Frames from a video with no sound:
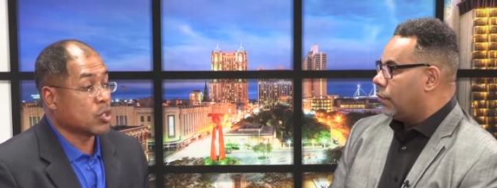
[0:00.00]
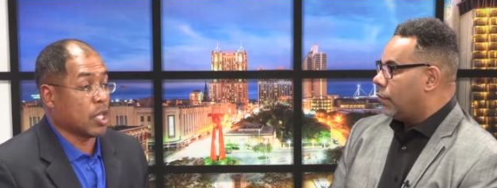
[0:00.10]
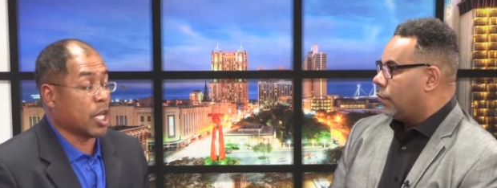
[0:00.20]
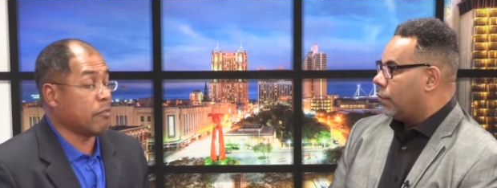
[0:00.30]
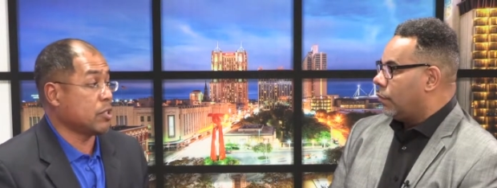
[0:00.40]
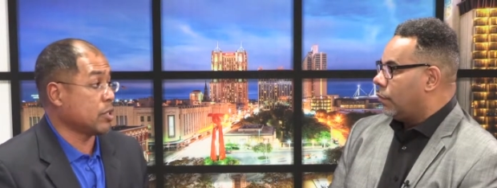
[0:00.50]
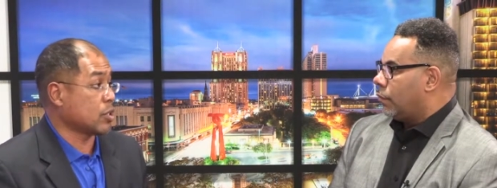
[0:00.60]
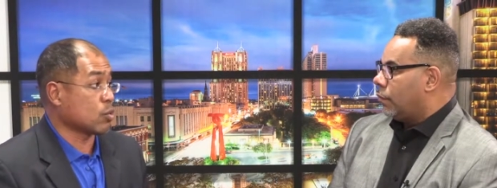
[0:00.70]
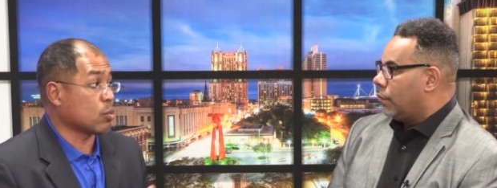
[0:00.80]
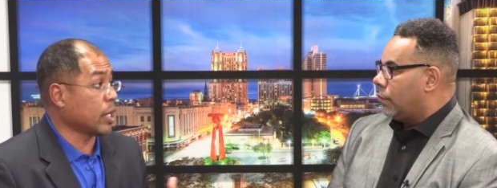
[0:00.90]
Speaker 1: So a lot of it's
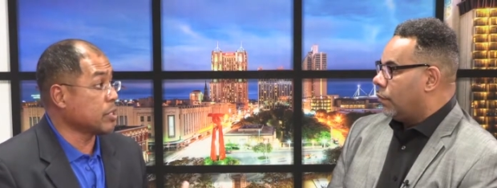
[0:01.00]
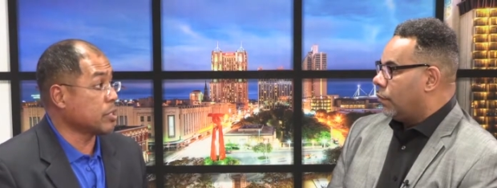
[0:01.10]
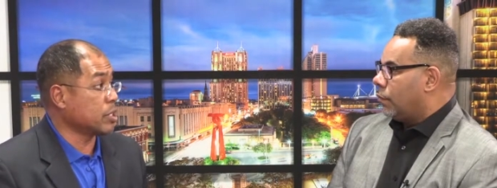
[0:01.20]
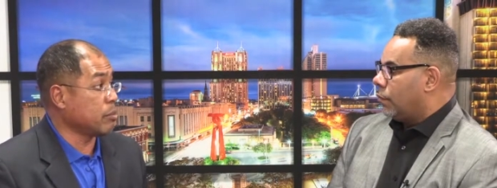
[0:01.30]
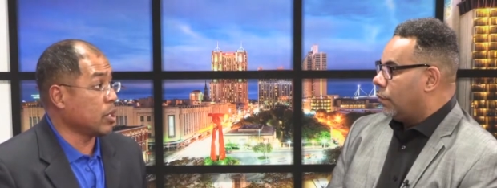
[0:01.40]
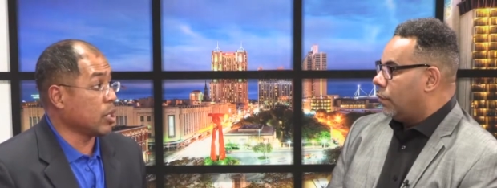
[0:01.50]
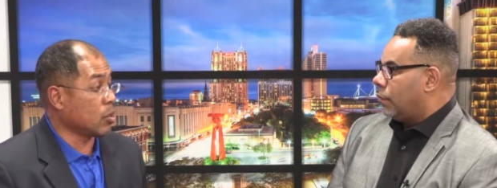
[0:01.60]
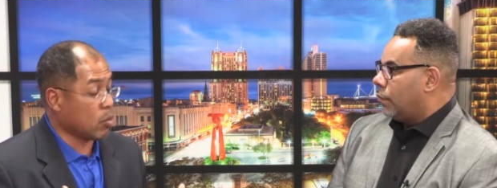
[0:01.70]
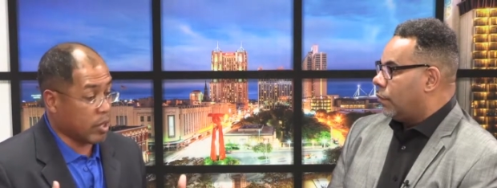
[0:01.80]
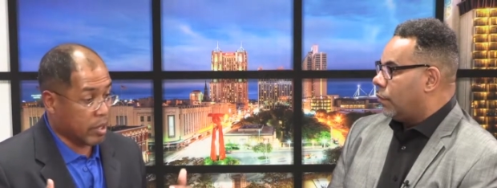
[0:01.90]
just relationship
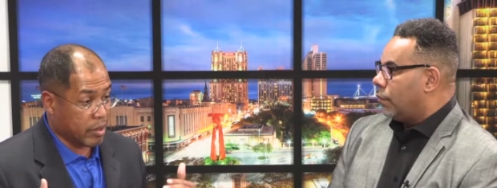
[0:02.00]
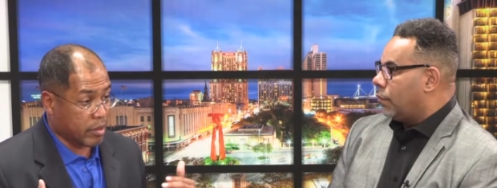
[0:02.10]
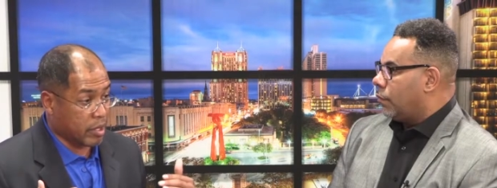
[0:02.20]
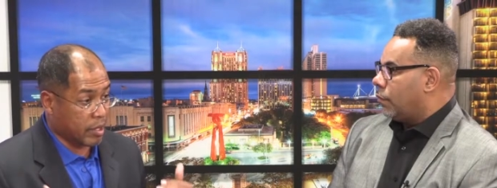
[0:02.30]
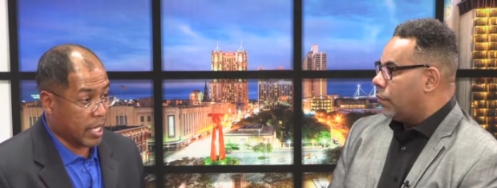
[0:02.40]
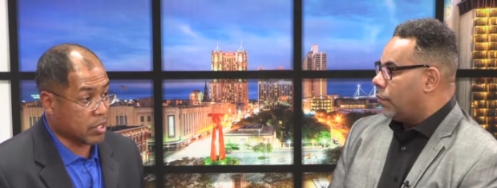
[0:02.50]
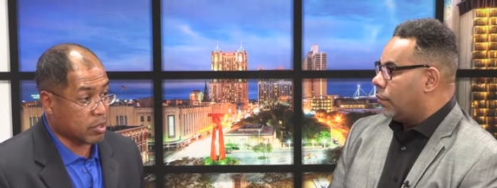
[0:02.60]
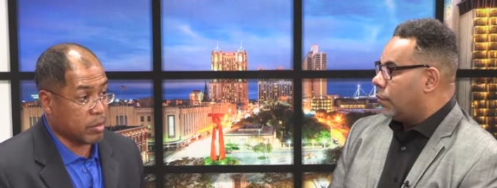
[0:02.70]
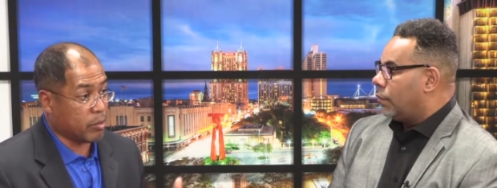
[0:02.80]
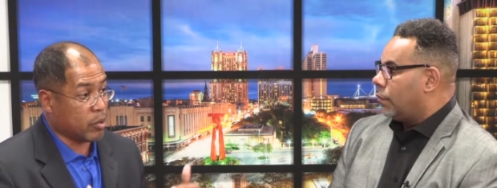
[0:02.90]
building with the
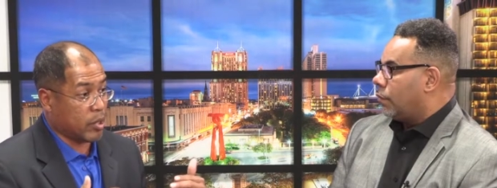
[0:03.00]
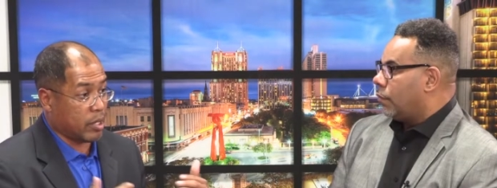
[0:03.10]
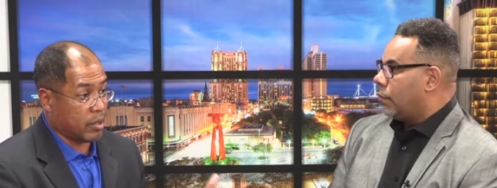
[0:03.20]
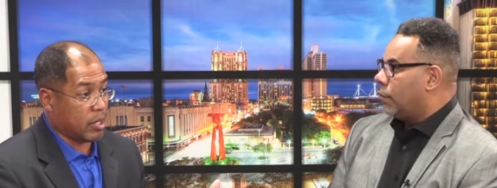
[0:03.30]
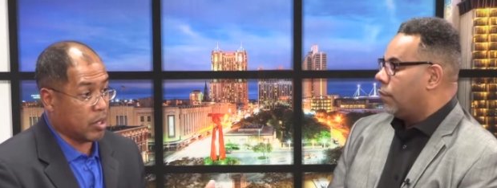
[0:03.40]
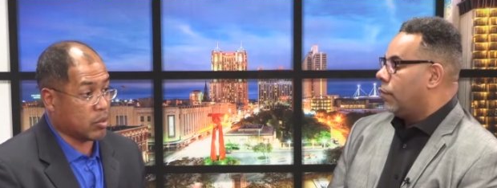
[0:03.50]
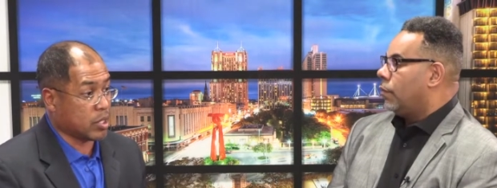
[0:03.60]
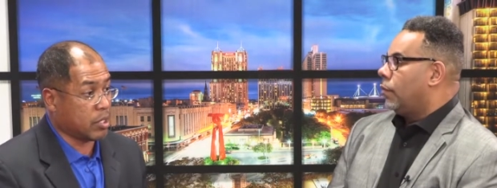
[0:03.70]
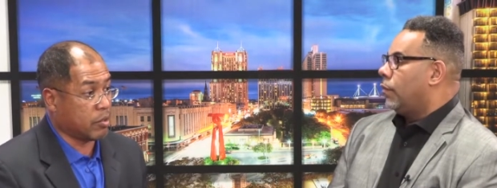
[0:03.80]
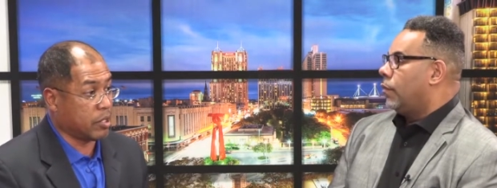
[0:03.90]
council member and, and
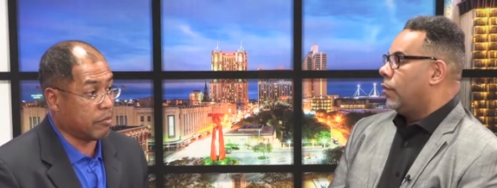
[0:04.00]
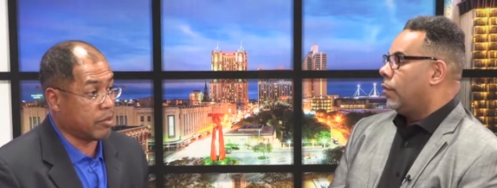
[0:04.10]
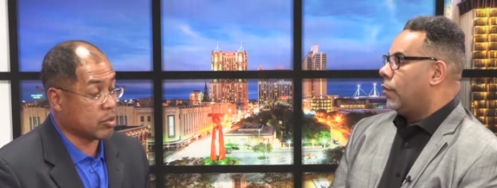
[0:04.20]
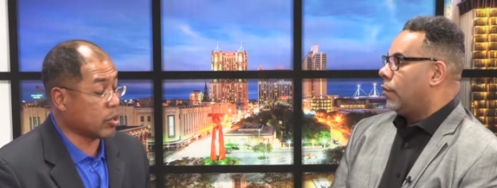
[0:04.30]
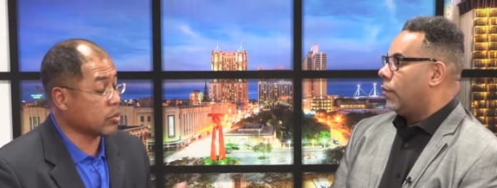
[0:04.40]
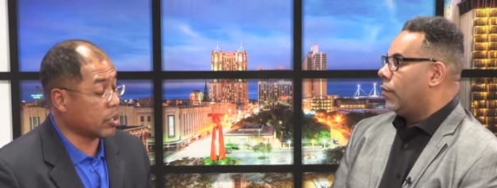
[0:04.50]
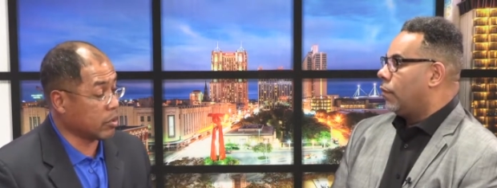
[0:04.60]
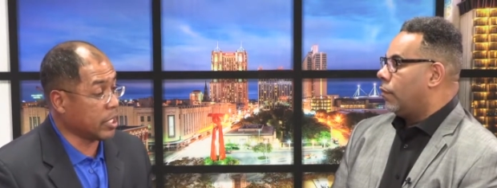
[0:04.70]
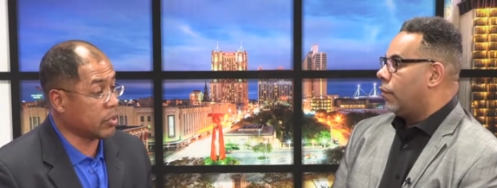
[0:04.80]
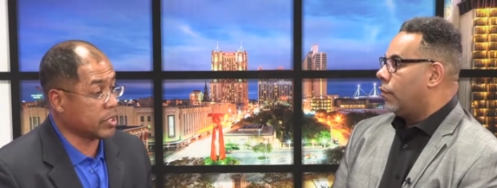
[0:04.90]
those other individuals, those
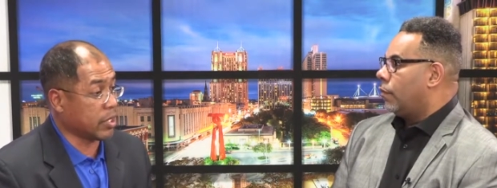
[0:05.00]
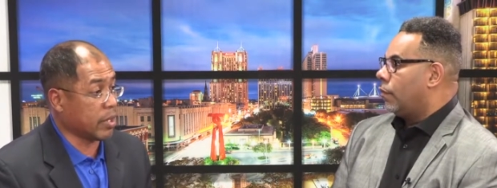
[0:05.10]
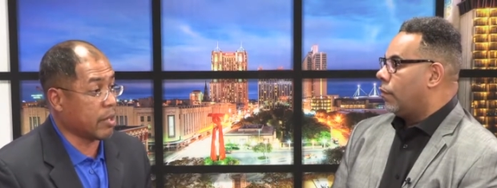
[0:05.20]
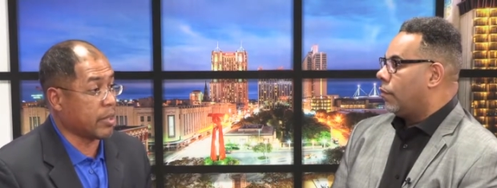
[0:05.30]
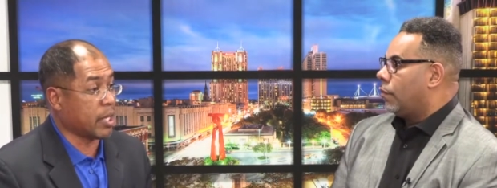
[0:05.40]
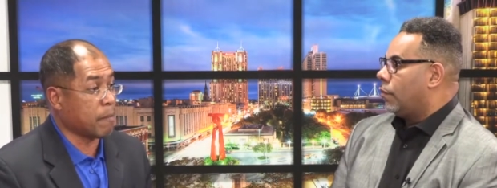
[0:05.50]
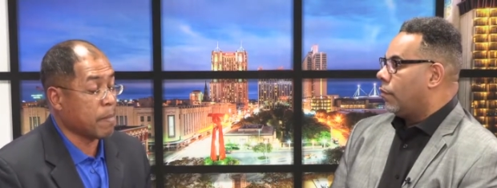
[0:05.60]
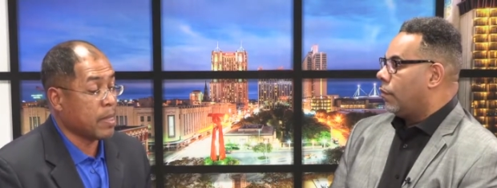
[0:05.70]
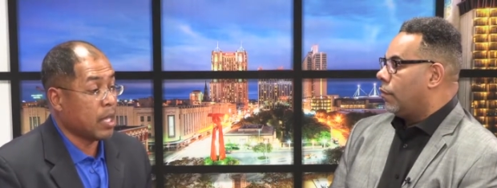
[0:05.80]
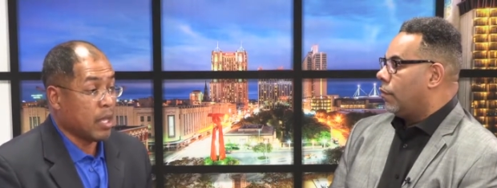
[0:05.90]
other leaders that are out
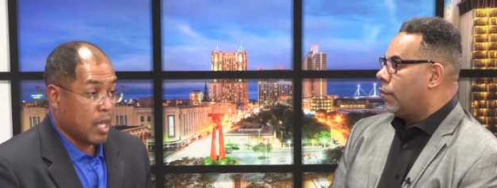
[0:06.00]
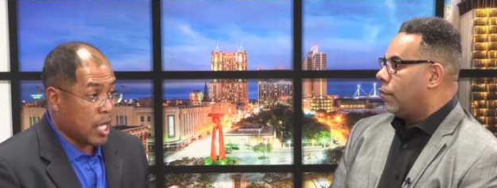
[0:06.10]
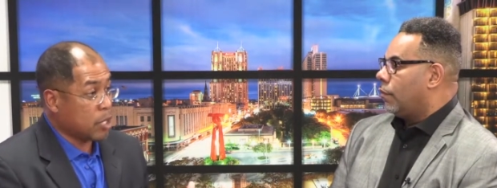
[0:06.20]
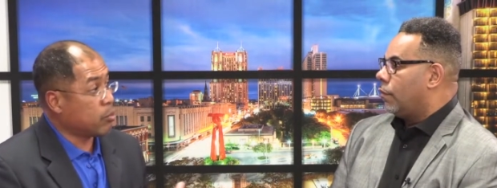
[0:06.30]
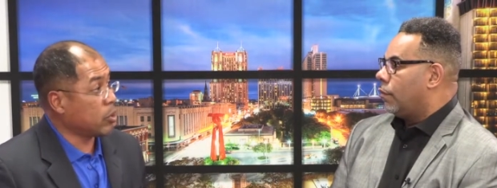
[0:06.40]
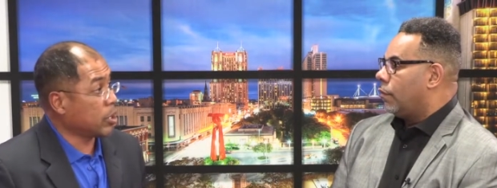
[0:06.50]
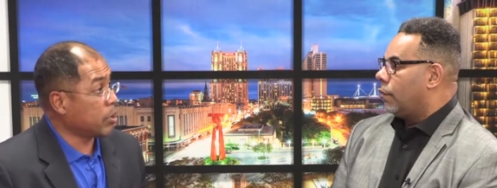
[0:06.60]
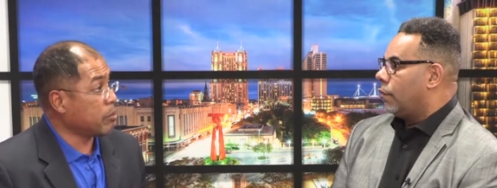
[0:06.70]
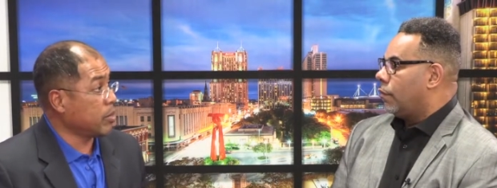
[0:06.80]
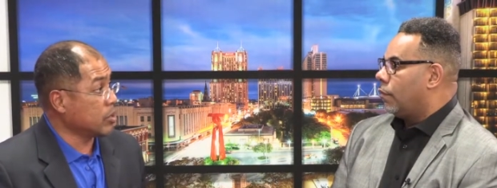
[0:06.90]
there and then pulling
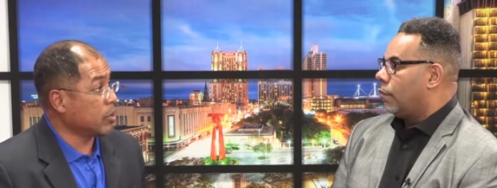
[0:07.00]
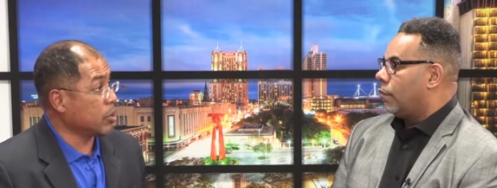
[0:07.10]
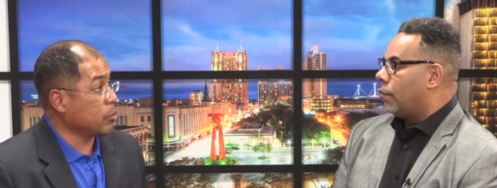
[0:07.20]
them into